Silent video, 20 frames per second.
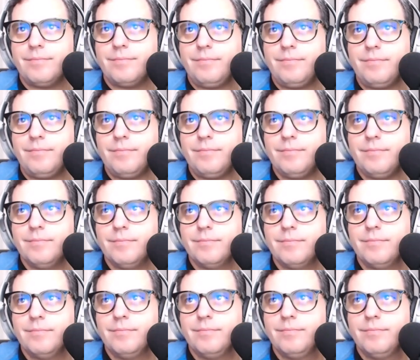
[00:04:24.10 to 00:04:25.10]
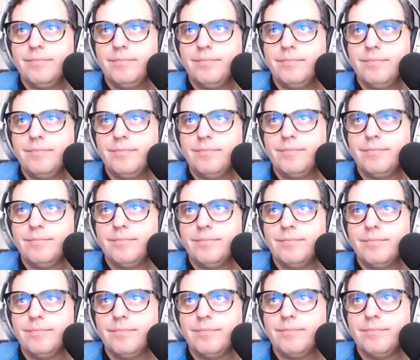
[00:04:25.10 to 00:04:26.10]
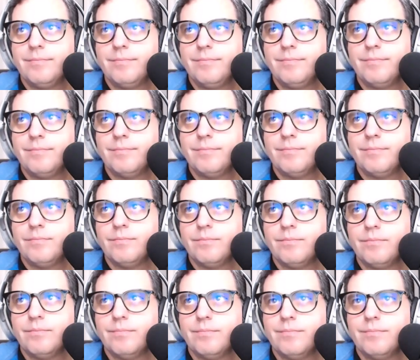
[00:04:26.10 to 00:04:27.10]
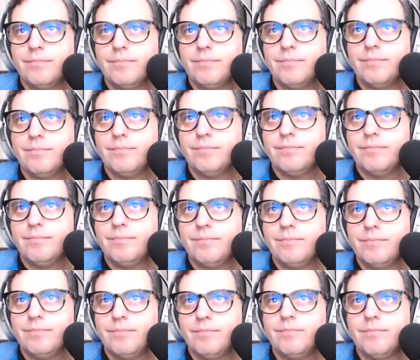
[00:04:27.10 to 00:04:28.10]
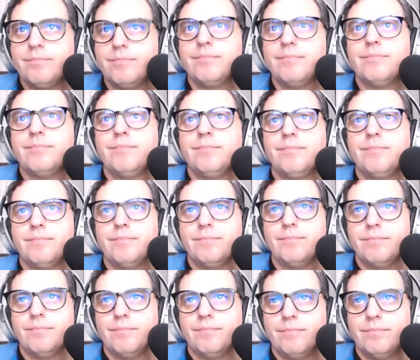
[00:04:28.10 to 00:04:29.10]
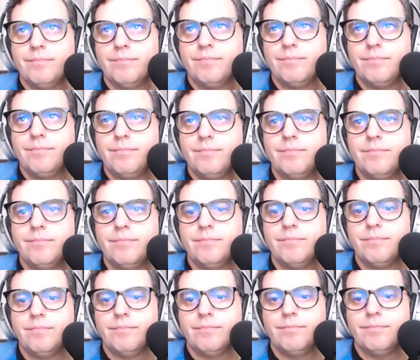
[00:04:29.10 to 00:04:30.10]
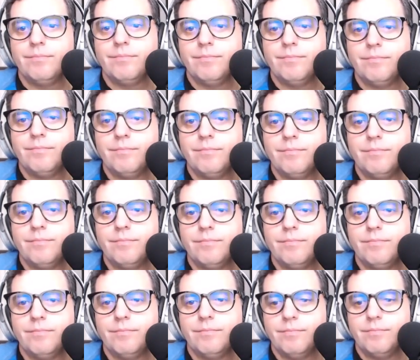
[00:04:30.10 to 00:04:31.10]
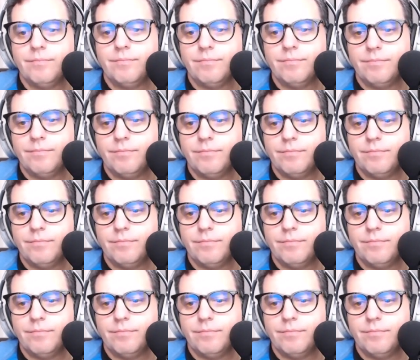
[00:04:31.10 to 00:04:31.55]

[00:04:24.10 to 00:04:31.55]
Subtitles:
No words are spoken by the person on screen.